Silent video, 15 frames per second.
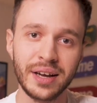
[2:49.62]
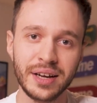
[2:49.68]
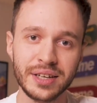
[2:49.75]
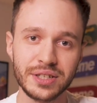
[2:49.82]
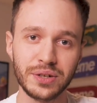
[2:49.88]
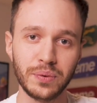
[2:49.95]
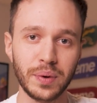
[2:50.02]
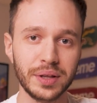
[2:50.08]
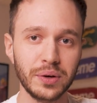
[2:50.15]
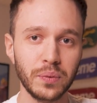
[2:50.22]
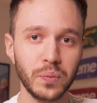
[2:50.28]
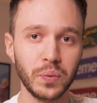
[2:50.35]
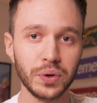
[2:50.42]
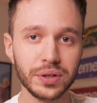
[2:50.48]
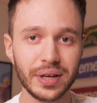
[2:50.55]
So when you
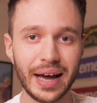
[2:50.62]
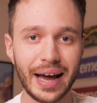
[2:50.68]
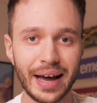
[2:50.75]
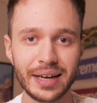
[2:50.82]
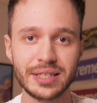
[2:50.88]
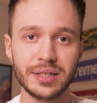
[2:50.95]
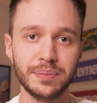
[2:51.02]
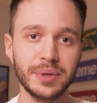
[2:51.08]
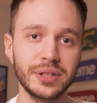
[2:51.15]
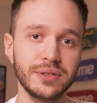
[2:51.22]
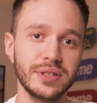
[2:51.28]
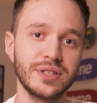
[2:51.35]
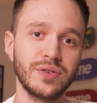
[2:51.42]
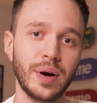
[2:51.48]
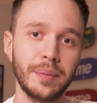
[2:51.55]
would ask me to
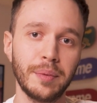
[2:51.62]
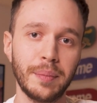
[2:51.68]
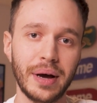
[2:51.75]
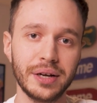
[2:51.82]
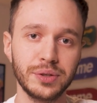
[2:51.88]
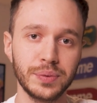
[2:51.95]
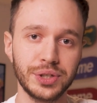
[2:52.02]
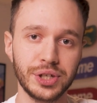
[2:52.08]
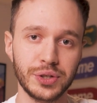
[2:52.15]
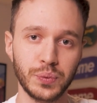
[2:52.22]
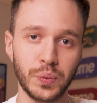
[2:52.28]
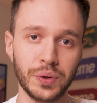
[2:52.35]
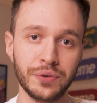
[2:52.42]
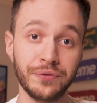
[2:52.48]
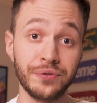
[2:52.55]
describe a match we just
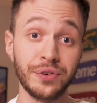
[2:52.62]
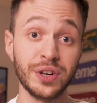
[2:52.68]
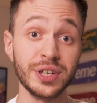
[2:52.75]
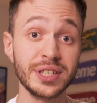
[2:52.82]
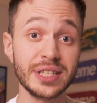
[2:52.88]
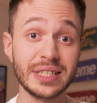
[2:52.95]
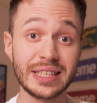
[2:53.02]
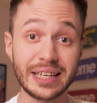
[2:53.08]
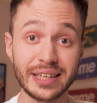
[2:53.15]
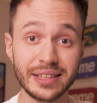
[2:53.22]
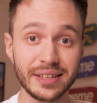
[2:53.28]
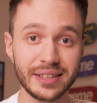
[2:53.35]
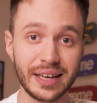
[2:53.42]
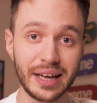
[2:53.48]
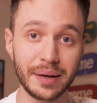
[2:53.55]
won, first thing
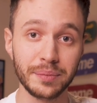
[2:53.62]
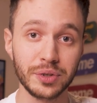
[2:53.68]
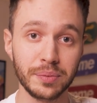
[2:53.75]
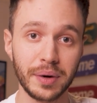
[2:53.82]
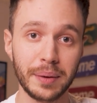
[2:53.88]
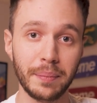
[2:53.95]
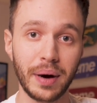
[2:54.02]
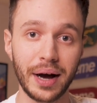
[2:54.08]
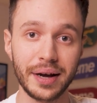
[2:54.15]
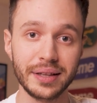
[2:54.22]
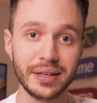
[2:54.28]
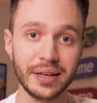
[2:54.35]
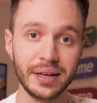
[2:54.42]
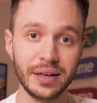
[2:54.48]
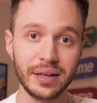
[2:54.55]
that came to my
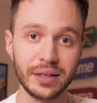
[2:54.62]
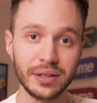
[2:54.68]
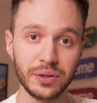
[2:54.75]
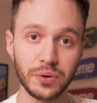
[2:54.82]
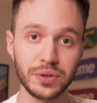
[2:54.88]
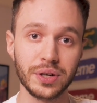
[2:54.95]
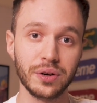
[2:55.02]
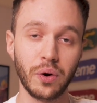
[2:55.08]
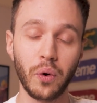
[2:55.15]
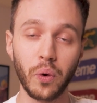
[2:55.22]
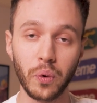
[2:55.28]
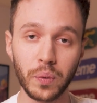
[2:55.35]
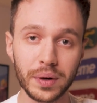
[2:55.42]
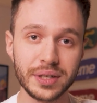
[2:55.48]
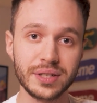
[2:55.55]
mind, those are
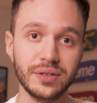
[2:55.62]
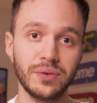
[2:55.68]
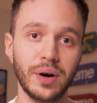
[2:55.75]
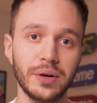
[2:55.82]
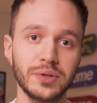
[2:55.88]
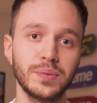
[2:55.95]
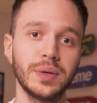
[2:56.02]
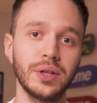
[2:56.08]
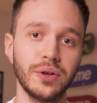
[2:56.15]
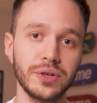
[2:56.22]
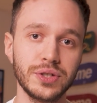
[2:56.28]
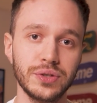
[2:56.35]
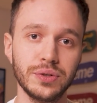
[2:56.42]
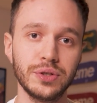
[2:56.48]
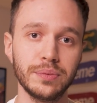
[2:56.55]
always the rounds we
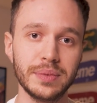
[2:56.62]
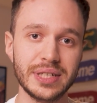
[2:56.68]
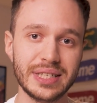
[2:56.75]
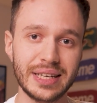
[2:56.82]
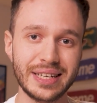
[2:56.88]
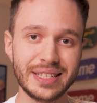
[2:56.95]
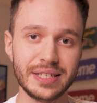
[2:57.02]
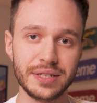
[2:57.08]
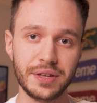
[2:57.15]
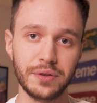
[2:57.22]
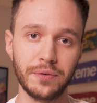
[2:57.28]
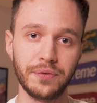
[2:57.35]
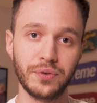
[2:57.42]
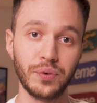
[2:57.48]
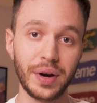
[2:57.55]
lost due to mistakes instead
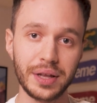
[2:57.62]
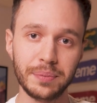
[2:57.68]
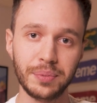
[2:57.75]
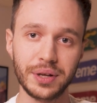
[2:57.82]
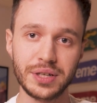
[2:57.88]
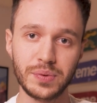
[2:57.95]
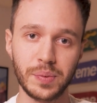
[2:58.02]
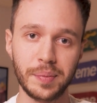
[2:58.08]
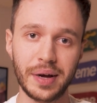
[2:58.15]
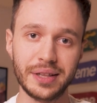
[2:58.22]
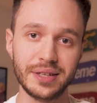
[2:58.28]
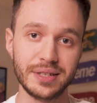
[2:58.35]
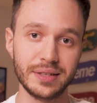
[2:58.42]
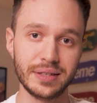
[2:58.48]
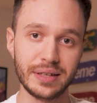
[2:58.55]
of great plays we made
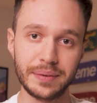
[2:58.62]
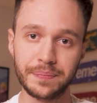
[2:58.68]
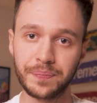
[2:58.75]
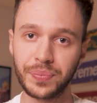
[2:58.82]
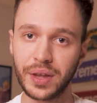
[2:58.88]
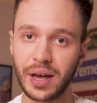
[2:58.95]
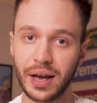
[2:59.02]
as a team.